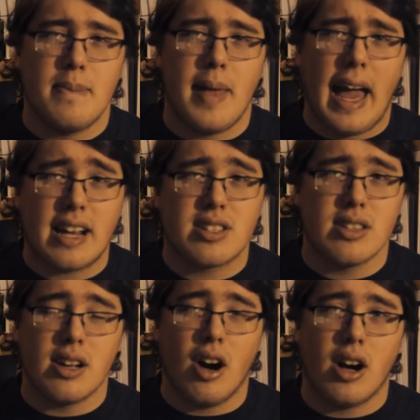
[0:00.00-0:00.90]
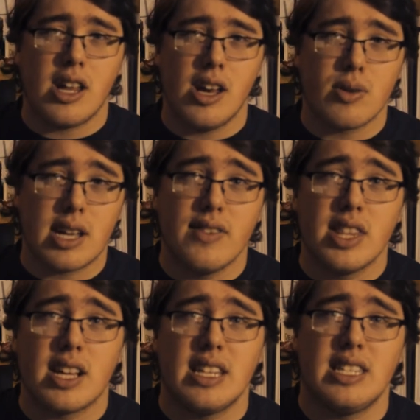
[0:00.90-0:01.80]
excellent audio given
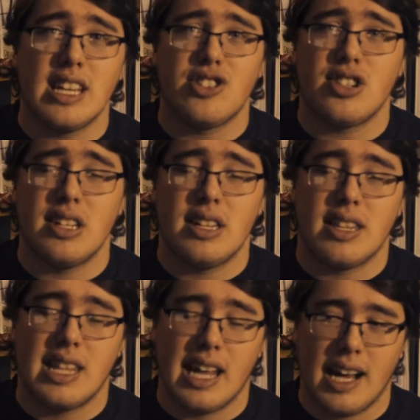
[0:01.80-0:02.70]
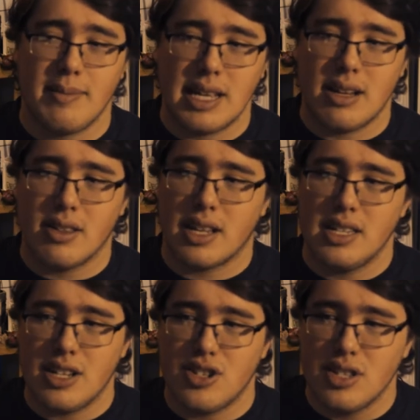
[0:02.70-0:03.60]
the condition that I'm in, or the
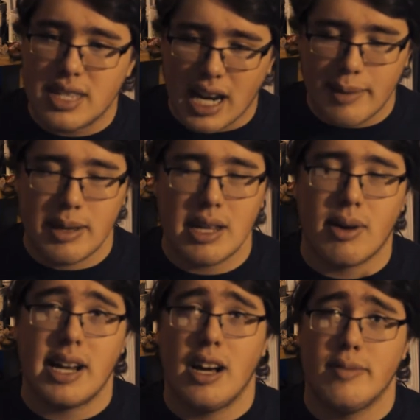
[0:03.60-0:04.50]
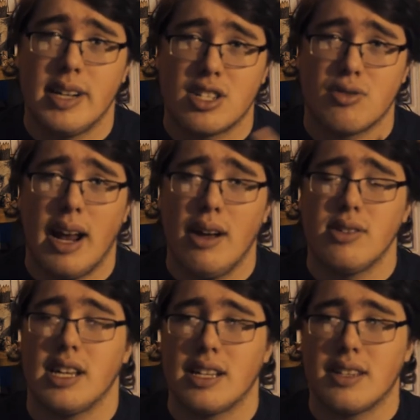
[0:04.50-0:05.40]
conditions that I'm in right now, my
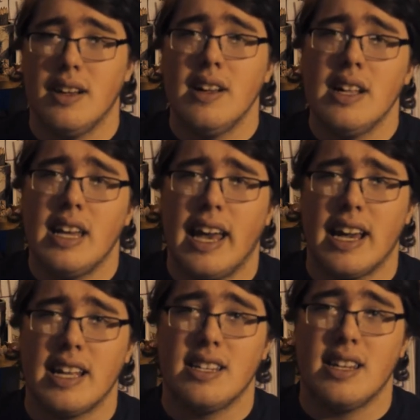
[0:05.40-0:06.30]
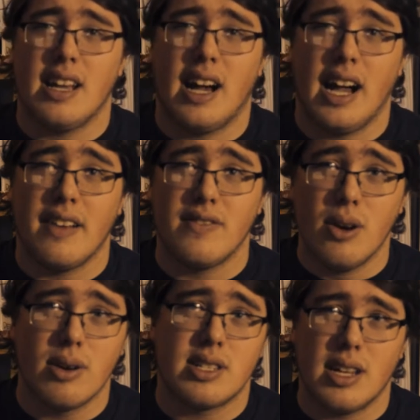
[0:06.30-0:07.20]
surroundings. And I have
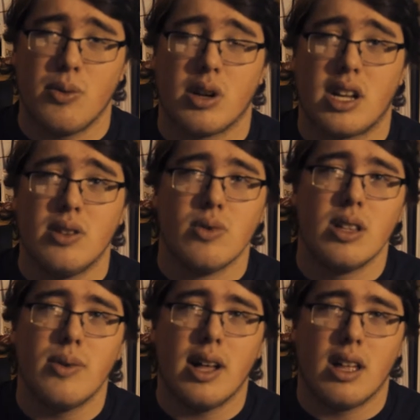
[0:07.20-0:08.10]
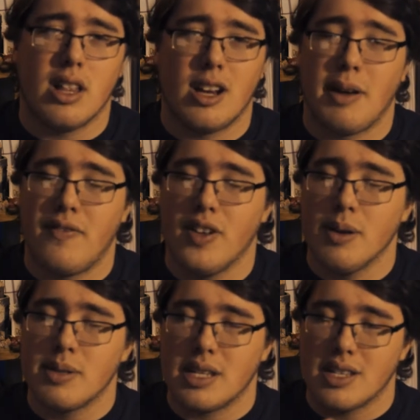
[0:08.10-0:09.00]
noticed it working really well in a lot of my
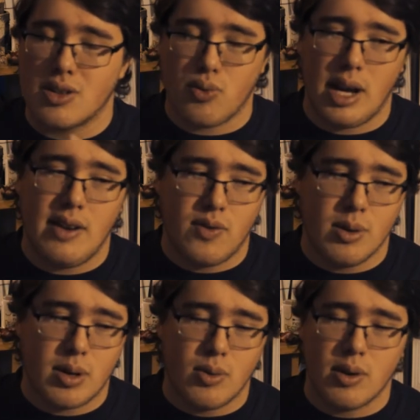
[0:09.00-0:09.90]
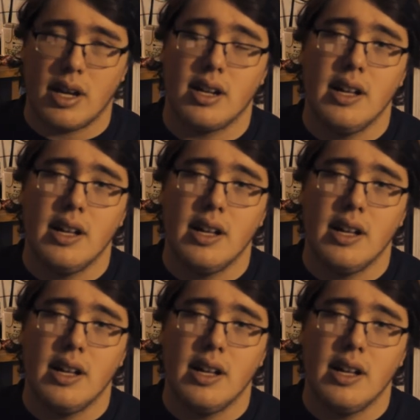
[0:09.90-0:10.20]
films. It does great for recording,